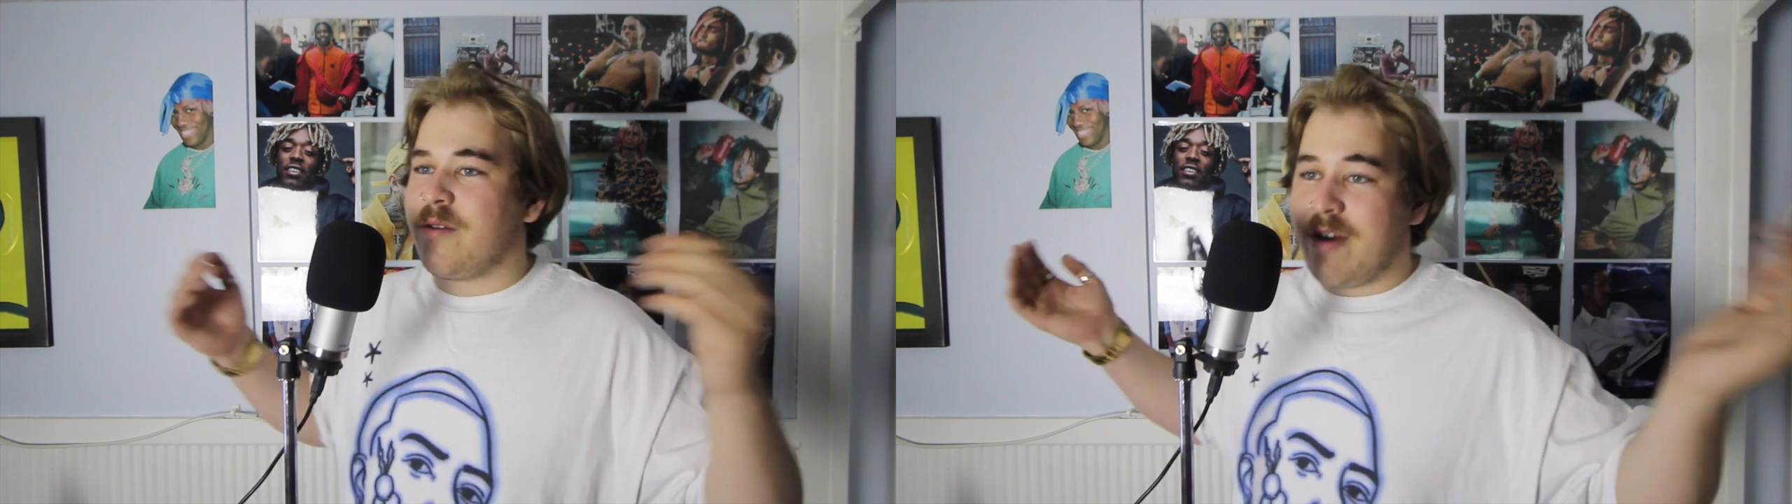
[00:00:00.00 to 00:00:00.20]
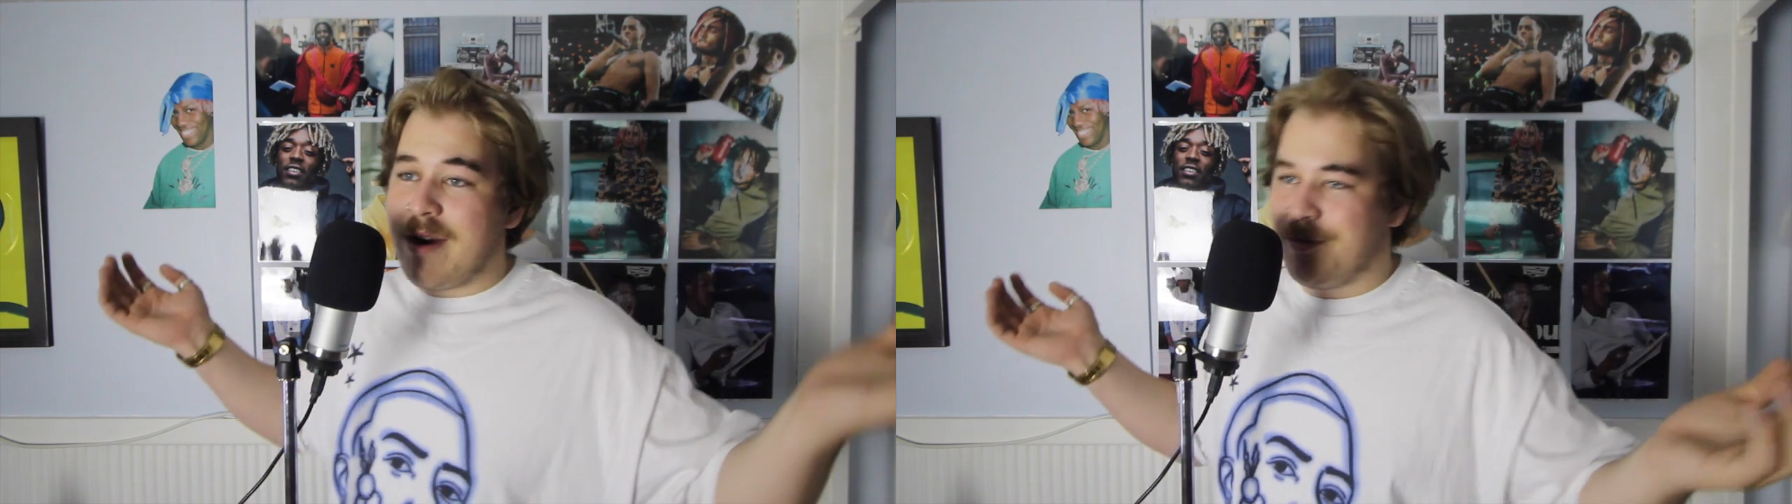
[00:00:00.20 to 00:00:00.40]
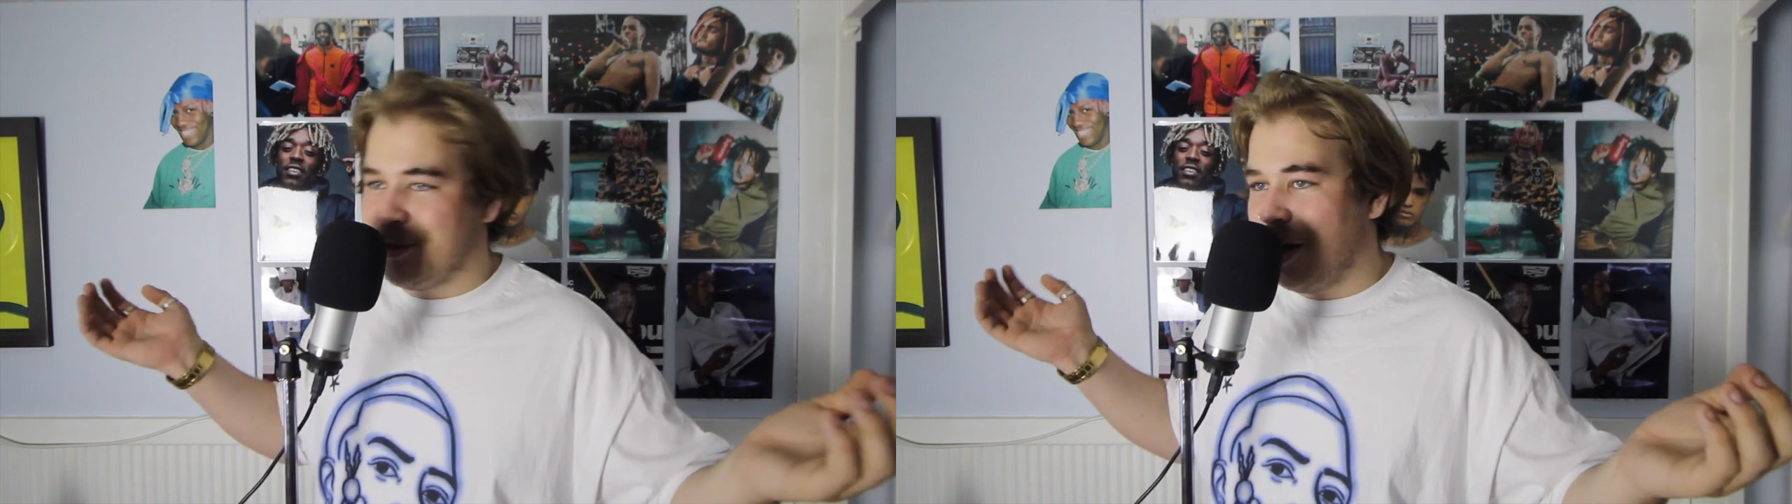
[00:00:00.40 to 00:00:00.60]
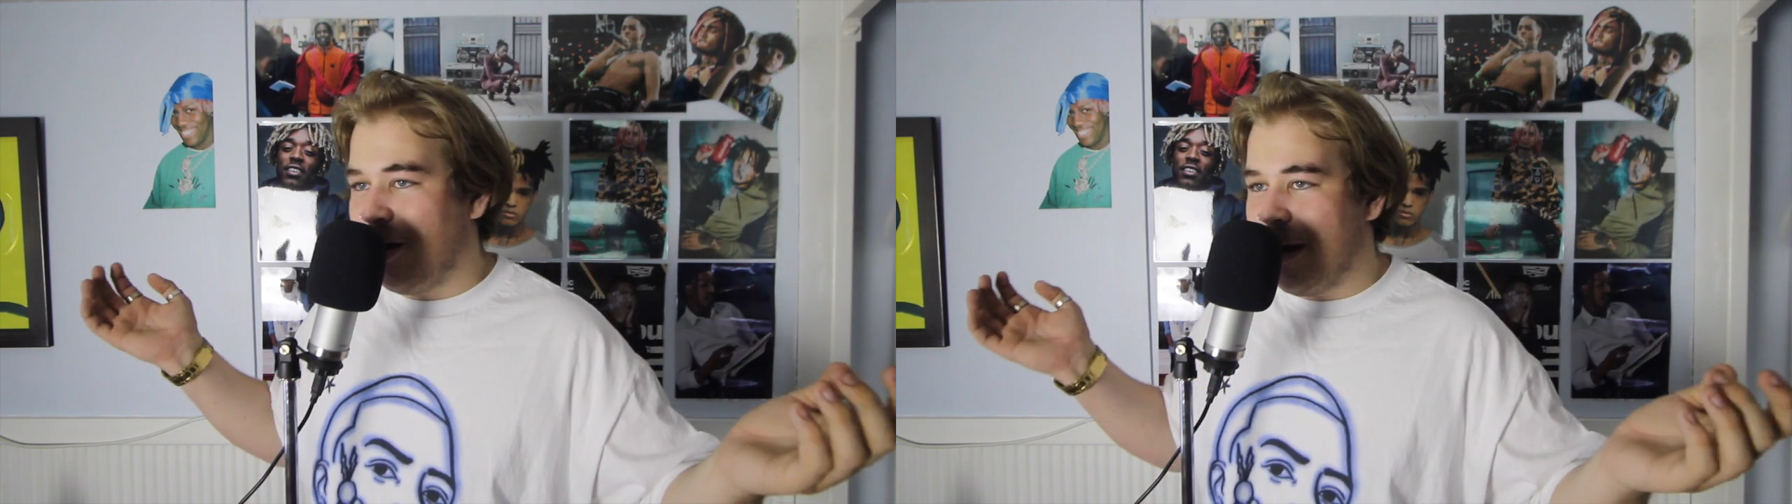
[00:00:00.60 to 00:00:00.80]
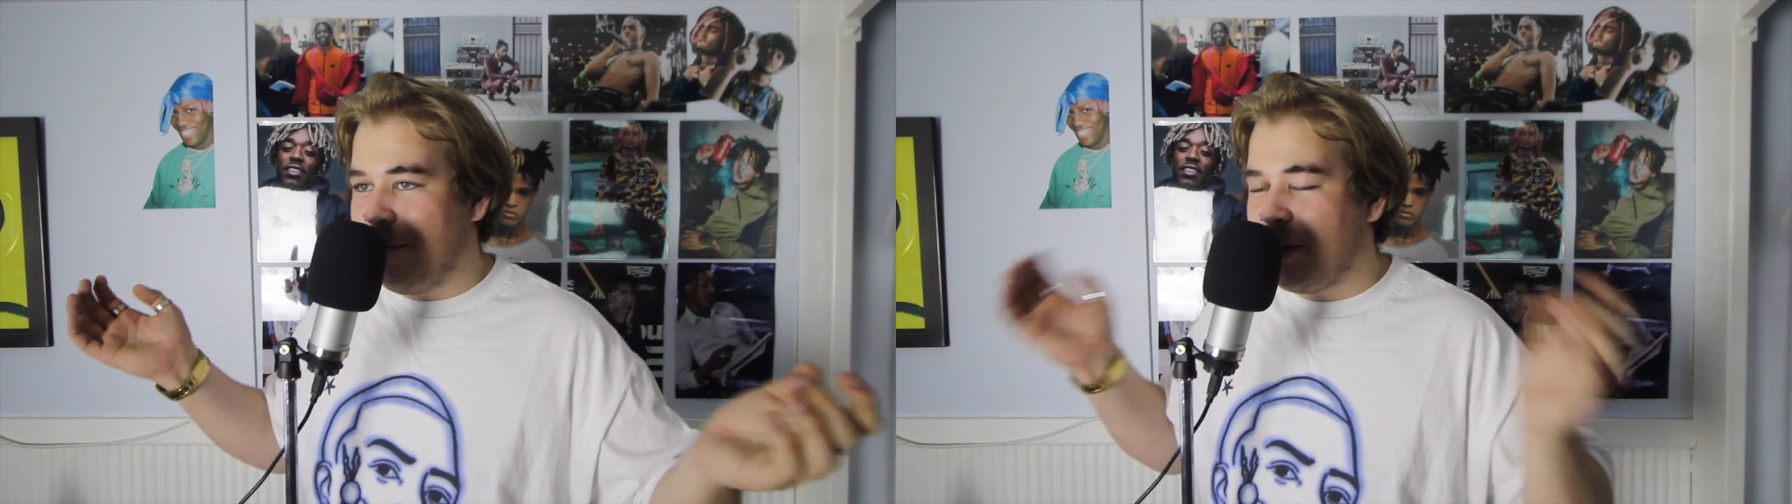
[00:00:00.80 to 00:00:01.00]
Crowd was
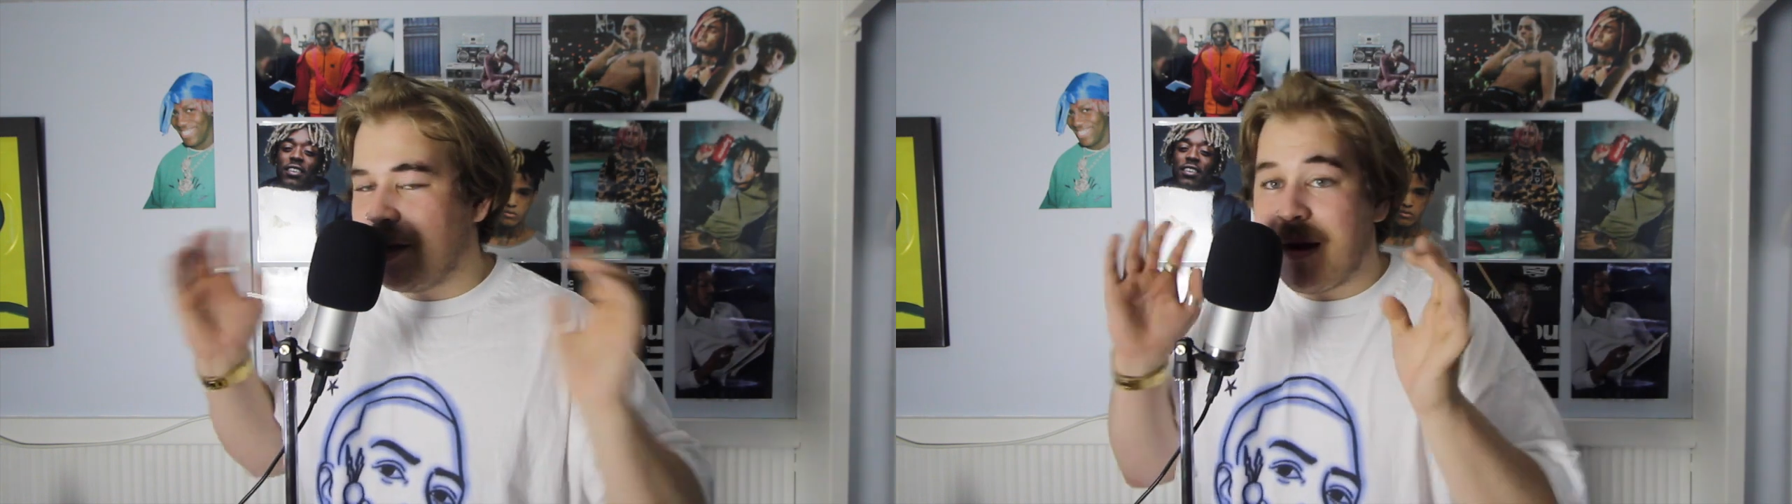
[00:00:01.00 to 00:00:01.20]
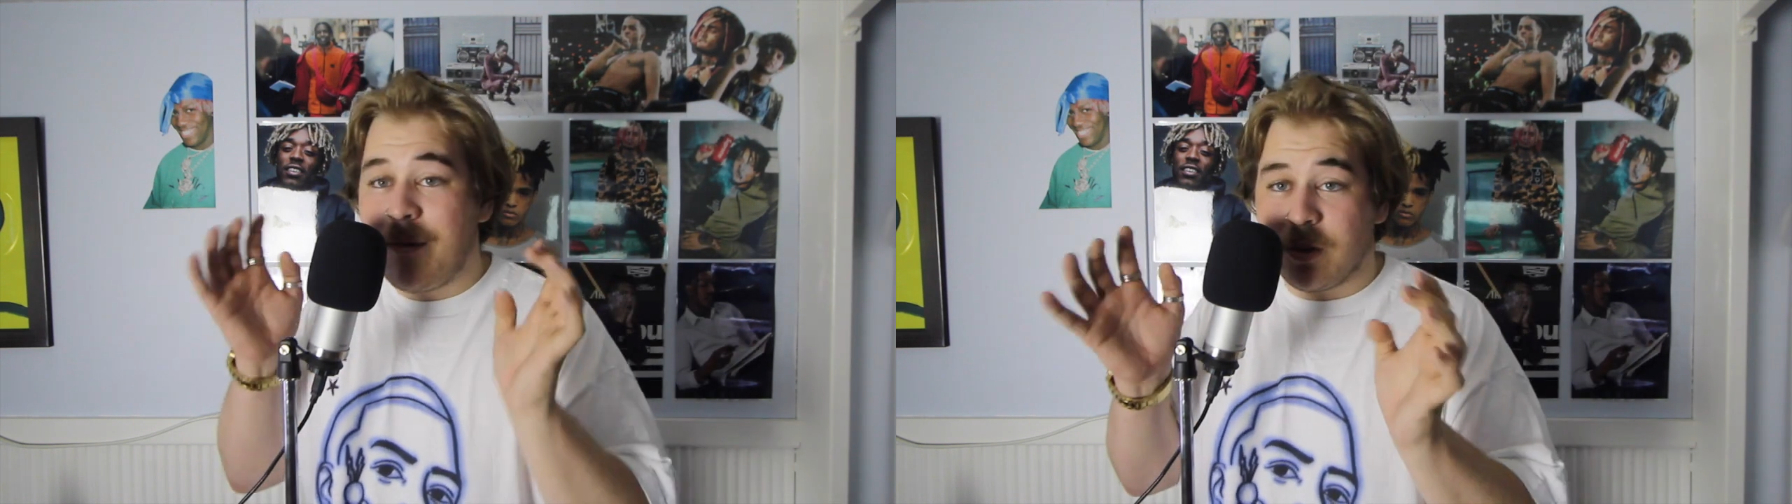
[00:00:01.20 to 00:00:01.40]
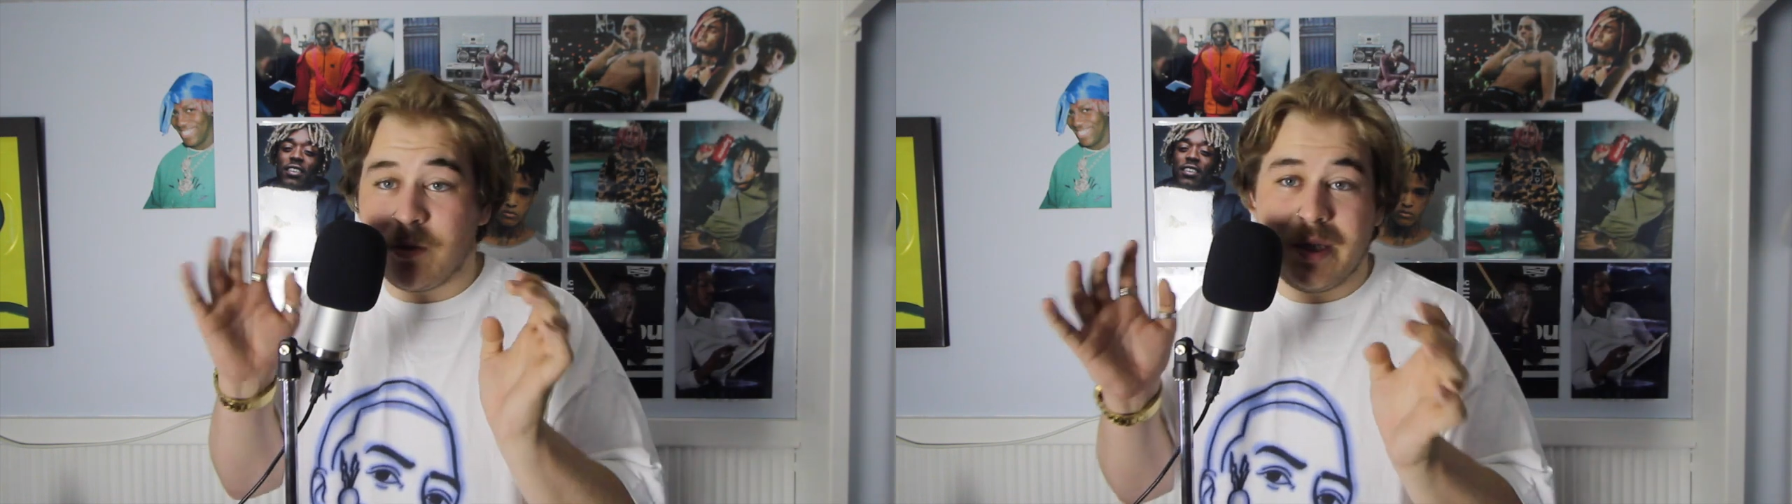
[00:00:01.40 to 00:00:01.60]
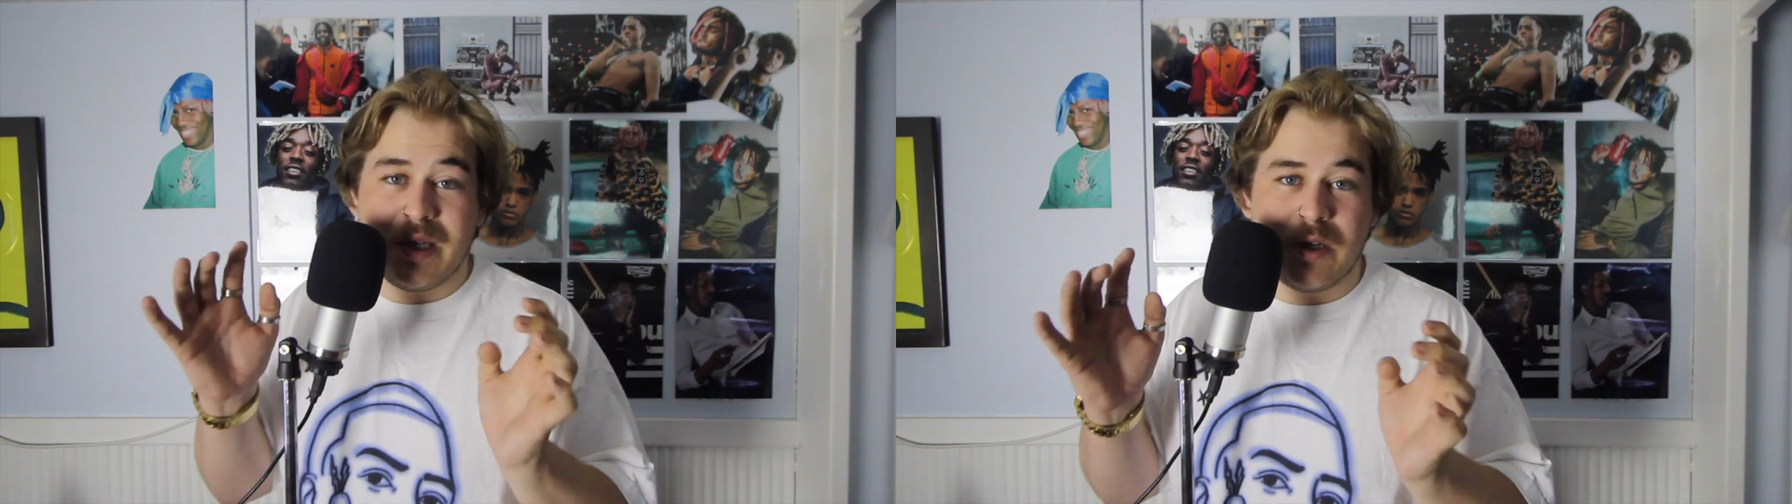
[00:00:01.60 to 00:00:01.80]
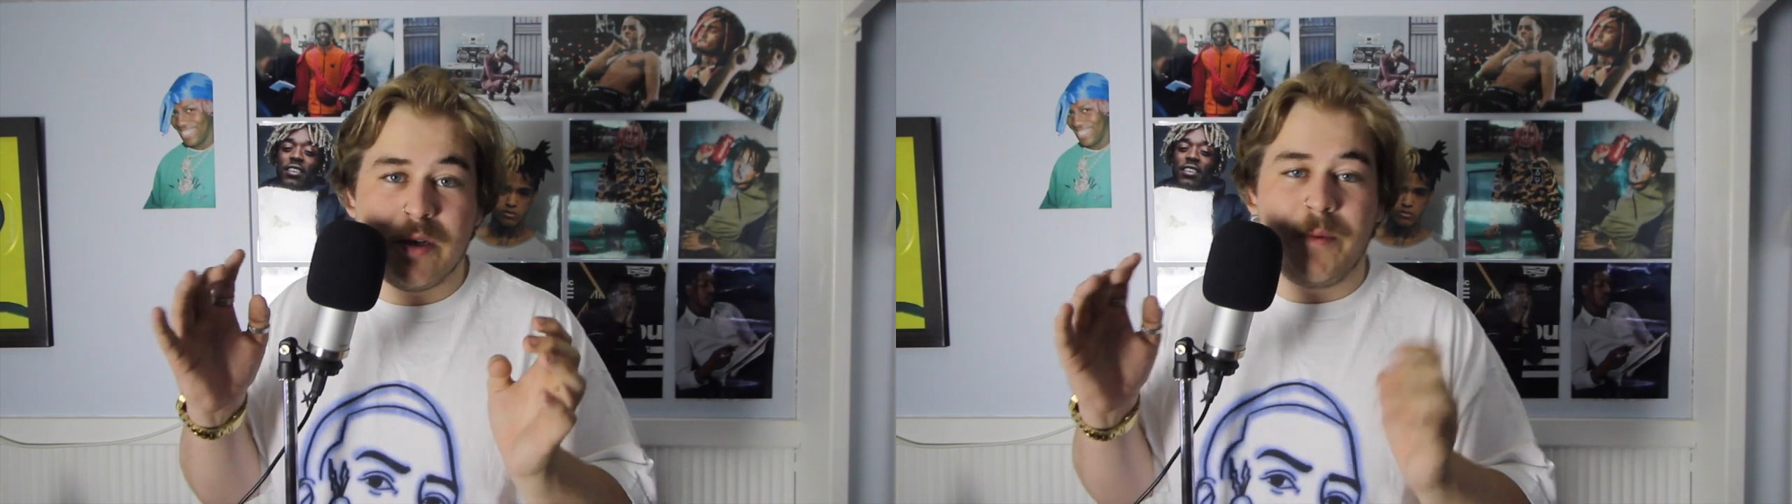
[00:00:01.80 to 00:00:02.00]
hype. The crowd was
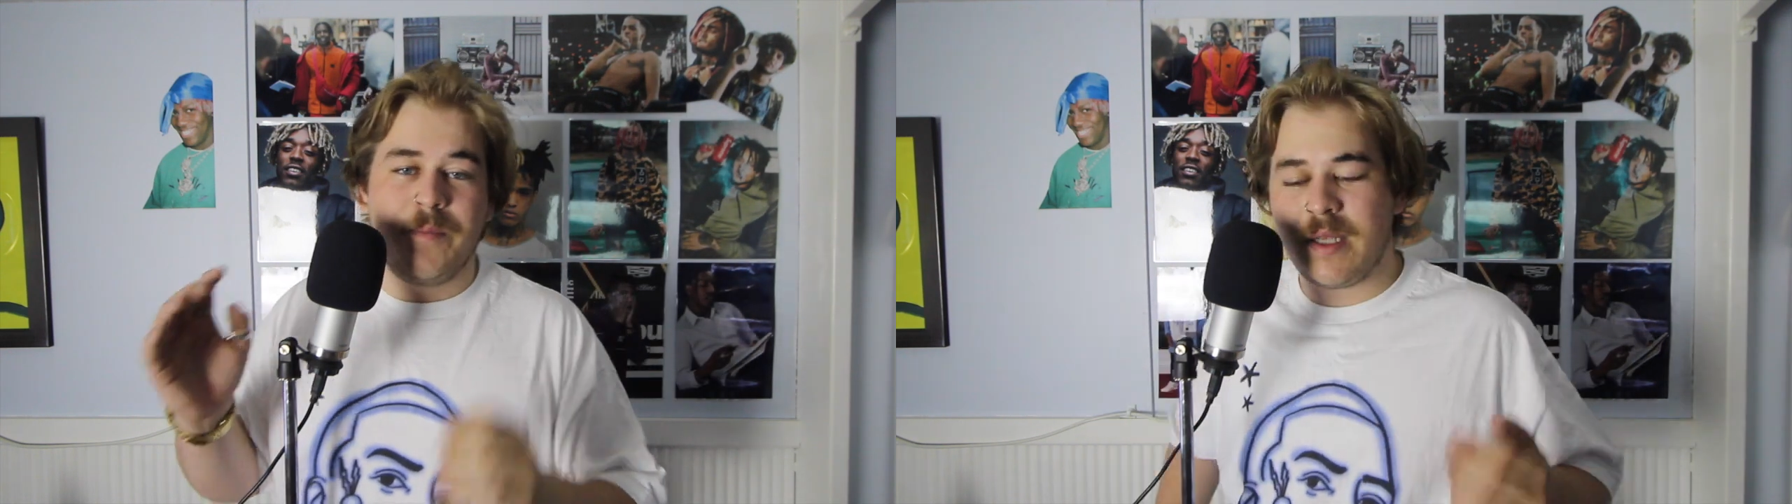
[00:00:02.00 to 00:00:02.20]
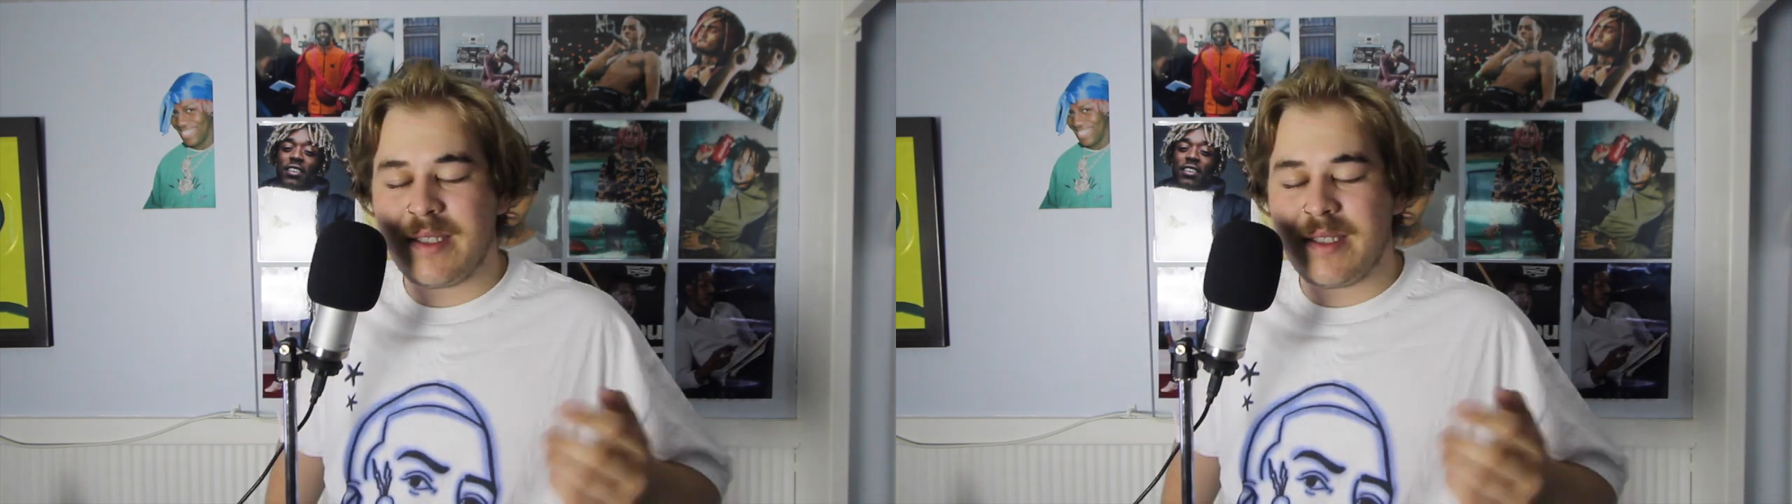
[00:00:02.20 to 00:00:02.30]
really good.